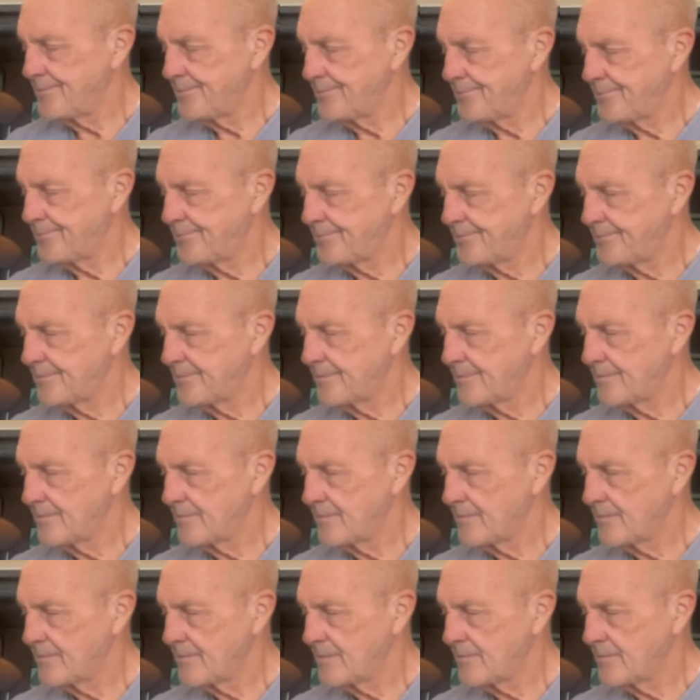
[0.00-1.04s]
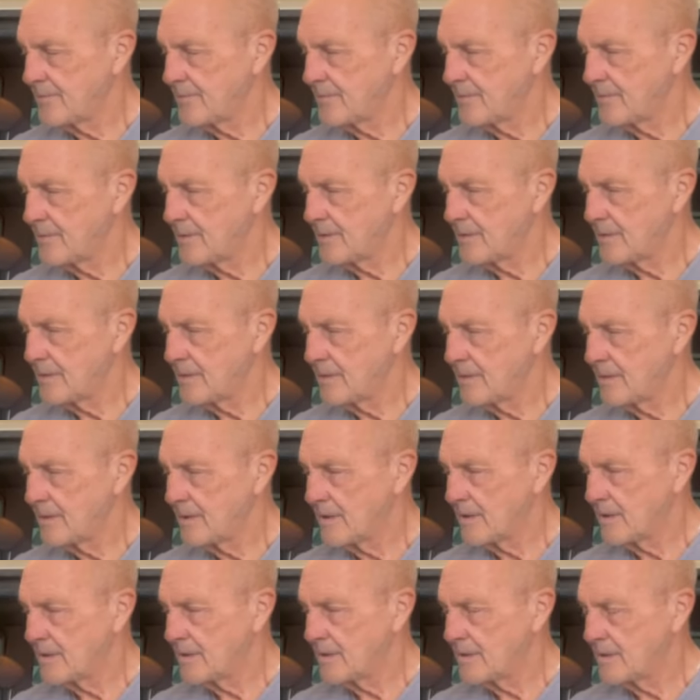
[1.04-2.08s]

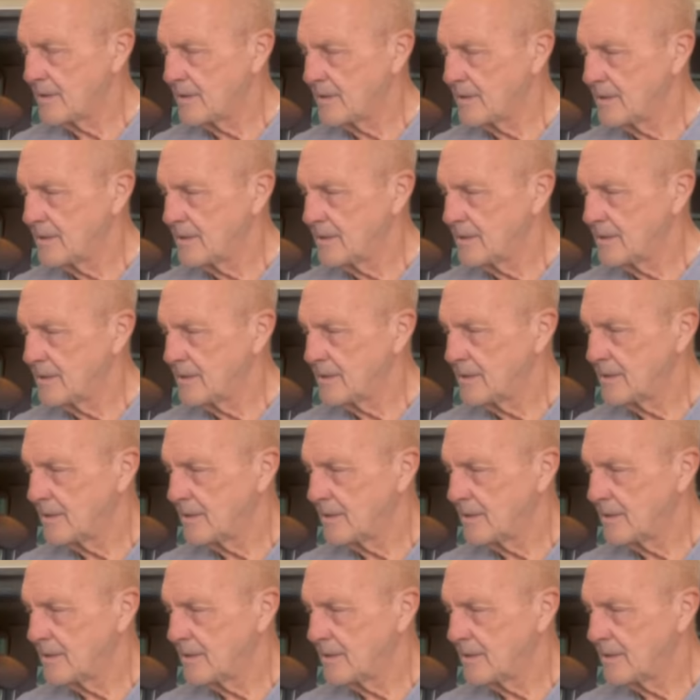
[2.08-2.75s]
(no one is talking)